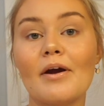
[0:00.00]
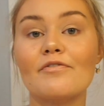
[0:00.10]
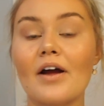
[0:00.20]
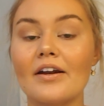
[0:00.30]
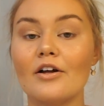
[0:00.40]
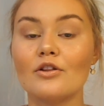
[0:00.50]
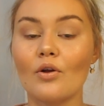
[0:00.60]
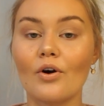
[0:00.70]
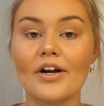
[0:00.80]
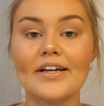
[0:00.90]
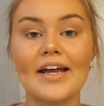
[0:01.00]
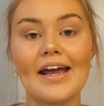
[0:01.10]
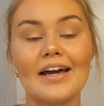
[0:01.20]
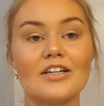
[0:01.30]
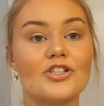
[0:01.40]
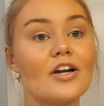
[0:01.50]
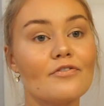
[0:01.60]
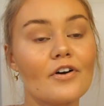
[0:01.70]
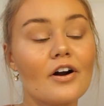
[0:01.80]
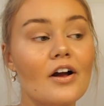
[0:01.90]
friend Lauren and
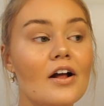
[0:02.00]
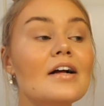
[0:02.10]
Jennifer.